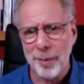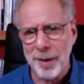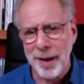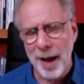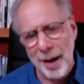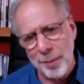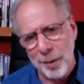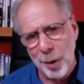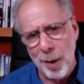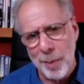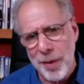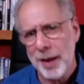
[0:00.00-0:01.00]
I mean, I
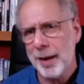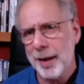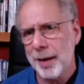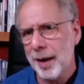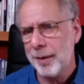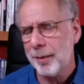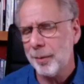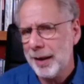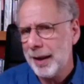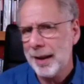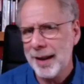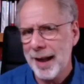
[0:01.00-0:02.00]
grew up thinking that we
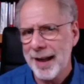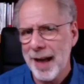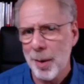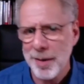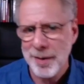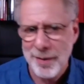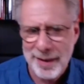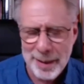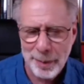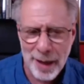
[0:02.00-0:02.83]
needed 8 hours of sleep.